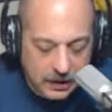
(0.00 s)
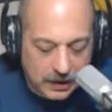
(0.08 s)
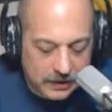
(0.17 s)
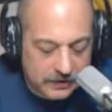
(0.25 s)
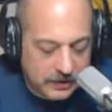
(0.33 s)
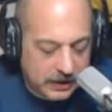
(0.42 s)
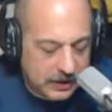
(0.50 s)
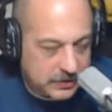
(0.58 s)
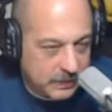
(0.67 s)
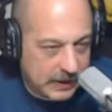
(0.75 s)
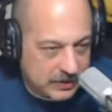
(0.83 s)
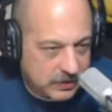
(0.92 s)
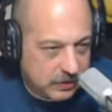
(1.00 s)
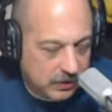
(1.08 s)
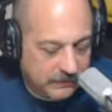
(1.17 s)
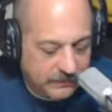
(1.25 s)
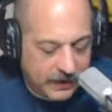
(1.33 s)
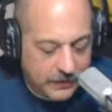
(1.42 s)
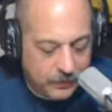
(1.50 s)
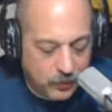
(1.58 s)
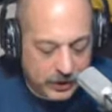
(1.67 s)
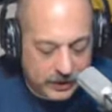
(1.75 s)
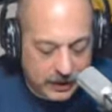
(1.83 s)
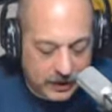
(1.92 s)
International Boxing Hall of Fame
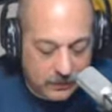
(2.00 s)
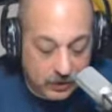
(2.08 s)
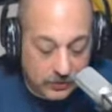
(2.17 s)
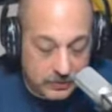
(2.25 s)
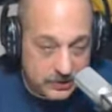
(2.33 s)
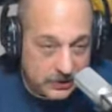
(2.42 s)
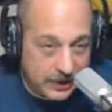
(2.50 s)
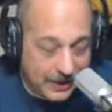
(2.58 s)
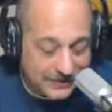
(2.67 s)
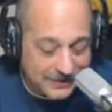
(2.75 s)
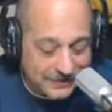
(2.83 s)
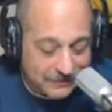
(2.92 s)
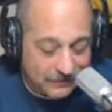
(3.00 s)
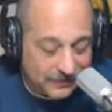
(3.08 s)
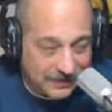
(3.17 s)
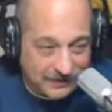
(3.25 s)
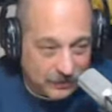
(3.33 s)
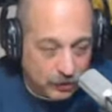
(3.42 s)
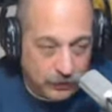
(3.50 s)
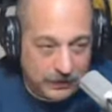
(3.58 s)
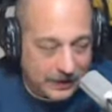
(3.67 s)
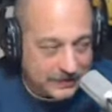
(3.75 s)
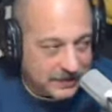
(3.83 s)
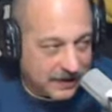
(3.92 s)
weekend. Well, it was announced the 2
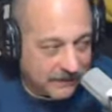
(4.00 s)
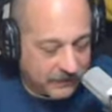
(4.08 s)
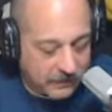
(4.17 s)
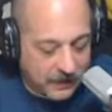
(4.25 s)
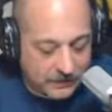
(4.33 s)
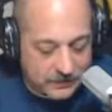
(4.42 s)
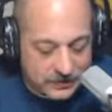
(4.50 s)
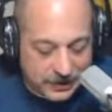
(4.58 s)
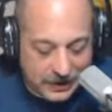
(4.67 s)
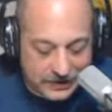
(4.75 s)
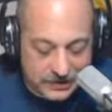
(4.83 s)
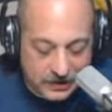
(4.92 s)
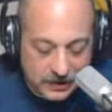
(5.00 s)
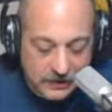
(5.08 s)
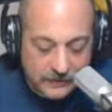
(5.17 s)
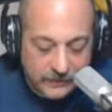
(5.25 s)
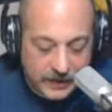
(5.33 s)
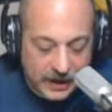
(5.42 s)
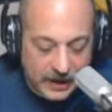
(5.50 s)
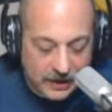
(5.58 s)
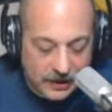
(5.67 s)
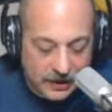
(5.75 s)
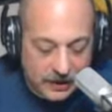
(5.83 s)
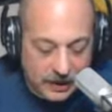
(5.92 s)
days after I was asked that
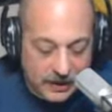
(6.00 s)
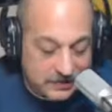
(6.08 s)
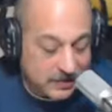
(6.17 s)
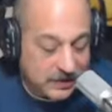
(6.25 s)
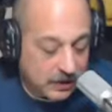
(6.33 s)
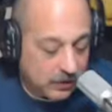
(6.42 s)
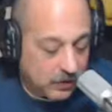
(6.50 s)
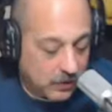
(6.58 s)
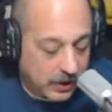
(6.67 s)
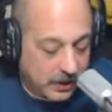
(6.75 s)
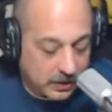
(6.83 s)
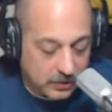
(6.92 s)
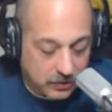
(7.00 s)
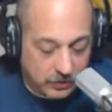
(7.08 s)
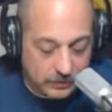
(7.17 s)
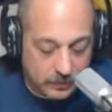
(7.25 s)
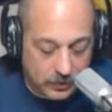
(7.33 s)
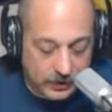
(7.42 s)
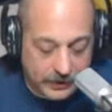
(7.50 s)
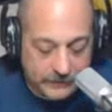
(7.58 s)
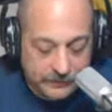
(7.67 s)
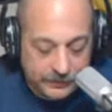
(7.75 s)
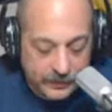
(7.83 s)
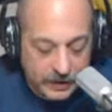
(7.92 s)
Oscar De La Hoya, Golden Boy,
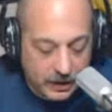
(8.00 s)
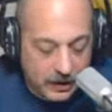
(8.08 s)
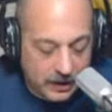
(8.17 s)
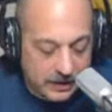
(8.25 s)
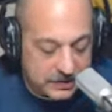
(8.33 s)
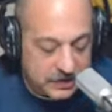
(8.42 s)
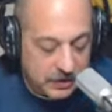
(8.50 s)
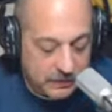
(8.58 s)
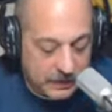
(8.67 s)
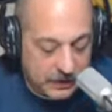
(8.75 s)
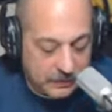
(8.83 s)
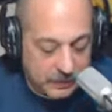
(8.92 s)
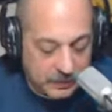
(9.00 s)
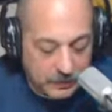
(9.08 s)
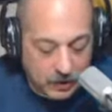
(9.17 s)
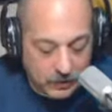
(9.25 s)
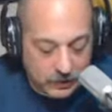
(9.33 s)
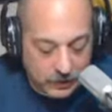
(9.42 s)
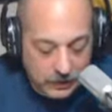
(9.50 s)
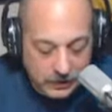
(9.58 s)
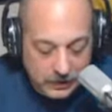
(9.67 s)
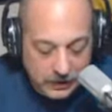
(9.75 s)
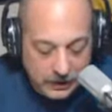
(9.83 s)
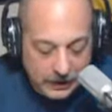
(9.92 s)
is going to be the promoter.
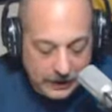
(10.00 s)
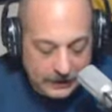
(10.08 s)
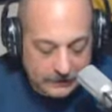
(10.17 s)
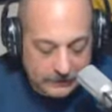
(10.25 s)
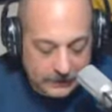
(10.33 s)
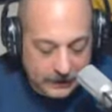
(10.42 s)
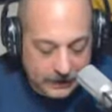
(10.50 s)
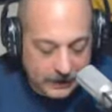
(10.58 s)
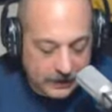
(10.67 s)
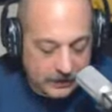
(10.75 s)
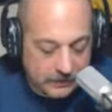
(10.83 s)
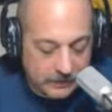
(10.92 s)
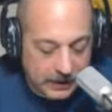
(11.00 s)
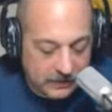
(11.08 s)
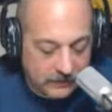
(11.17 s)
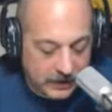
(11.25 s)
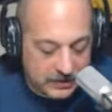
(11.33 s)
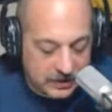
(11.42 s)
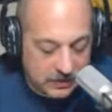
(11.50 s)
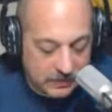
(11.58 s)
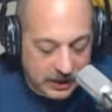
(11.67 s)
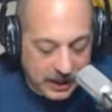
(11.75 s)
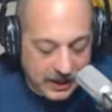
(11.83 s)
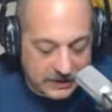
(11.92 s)
And the main event is going to
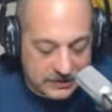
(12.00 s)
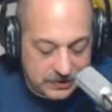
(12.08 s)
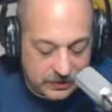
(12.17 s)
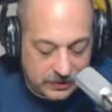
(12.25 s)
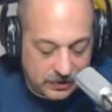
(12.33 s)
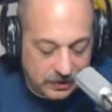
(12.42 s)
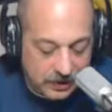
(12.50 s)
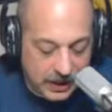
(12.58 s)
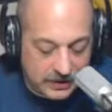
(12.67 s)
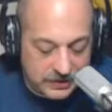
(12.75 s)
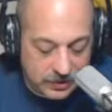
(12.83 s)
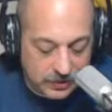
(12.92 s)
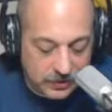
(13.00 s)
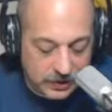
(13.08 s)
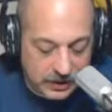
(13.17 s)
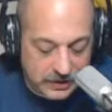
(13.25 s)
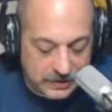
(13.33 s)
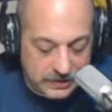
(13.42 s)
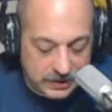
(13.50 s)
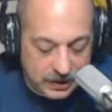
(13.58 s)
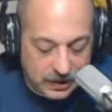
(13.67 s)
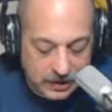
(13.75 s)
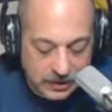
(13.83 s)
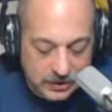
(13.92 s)
be Oscar Collazo against
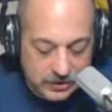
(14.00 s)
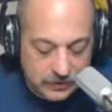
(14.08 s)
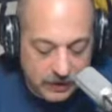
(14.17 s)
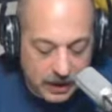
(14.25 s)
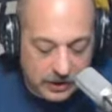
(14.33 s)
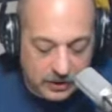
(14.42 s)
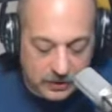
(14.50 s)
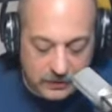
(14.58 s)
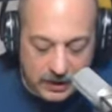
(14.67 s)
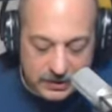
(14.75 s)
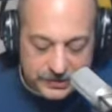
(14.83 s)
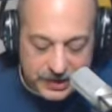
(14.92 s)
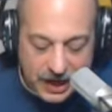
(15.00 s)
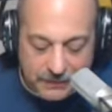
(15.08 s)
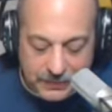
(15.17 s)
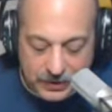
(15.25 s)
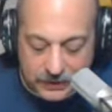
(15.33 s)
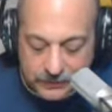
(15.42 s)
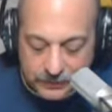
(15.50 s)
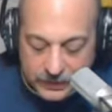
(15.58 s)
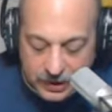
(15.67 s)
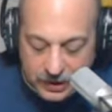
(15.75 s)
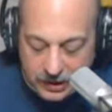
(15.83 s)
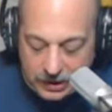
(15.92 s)
Gerardo Zapata.
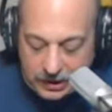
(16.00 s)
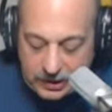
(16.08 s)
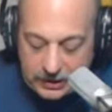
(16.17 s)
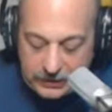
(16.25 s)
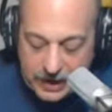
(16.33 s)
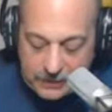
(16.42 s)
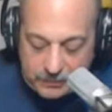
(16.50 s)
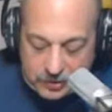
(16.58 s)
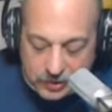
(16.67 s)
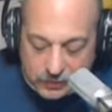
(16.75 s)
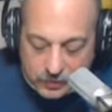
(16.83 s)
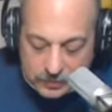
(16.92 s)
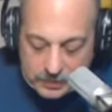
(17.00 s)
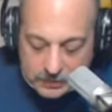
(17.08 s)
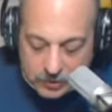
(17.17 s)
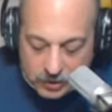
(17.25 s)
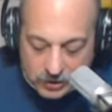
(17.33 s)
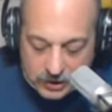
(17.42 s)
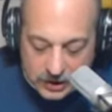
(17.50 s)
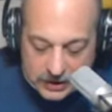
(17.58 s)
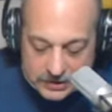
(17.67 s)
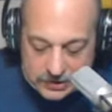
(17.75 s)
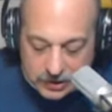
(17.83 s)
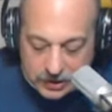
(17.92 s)
And that would be
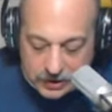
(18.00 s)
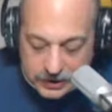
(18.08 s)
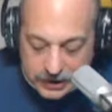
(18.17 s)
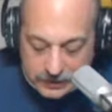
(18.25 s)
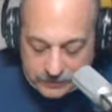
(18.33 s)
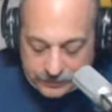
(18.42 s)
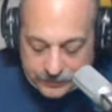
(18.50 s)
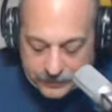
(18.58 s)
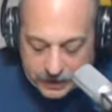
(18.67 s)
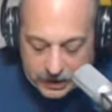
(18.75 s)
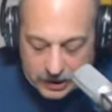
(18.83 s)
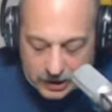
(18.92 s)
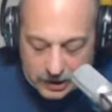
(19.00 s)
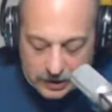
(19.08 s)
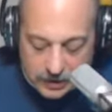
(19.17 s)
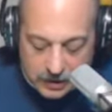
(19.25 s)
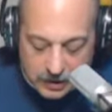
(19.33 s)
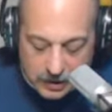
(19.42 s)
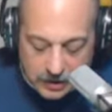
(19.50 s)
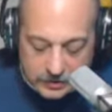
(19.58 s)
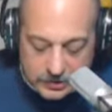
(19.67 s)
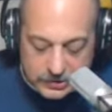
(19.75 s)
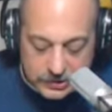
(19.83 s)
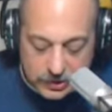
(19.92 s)
broadcast on
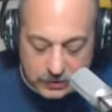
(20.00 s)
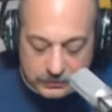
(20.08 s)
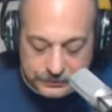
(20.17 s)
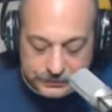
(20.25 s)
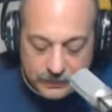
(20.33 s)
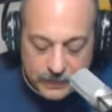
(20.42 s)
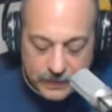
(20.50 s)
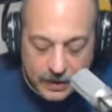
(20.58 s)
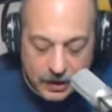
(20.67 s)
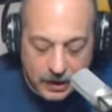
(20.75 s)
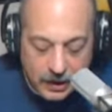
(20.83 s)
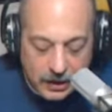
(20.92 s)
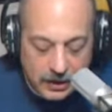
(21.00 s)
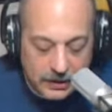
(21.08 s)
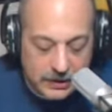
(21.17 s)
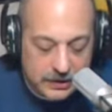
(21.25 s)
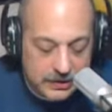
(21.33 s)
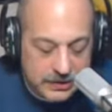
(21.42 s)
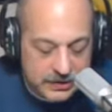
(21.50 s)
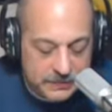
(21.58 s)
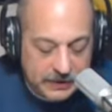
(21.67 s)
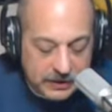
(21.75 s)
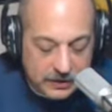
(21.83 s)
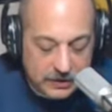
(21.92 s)
DAZN.
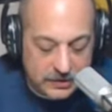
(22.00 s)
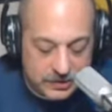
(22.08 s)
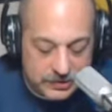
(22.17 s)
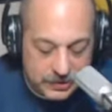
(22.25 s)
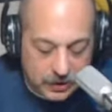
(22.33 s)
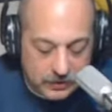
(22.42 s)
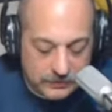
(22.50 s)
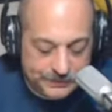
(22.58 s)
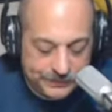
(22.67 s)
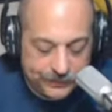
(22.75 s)
Speaking of DAZN